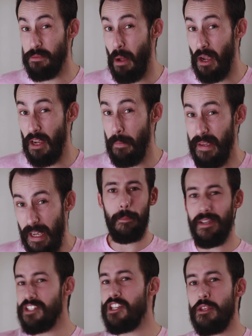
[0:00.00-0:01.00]
spot coming up.
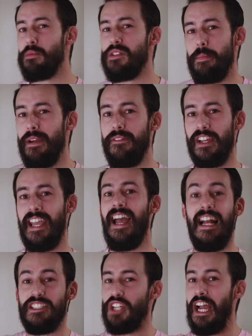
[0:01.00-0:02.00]
But you see, there was a bit of a catch.